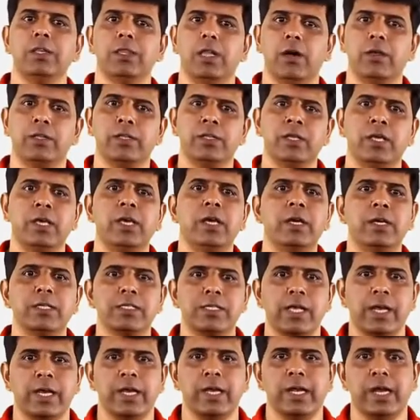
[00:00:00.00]
Now here
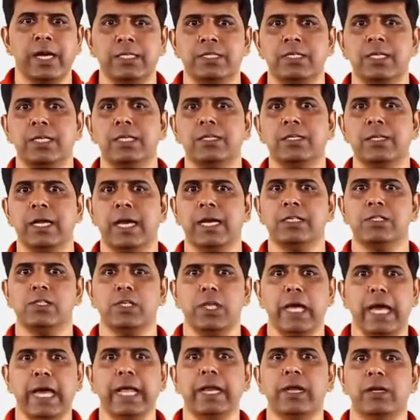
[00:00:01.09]
is a syntax
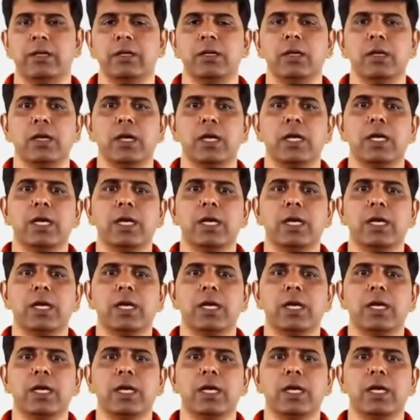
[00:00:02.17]
error.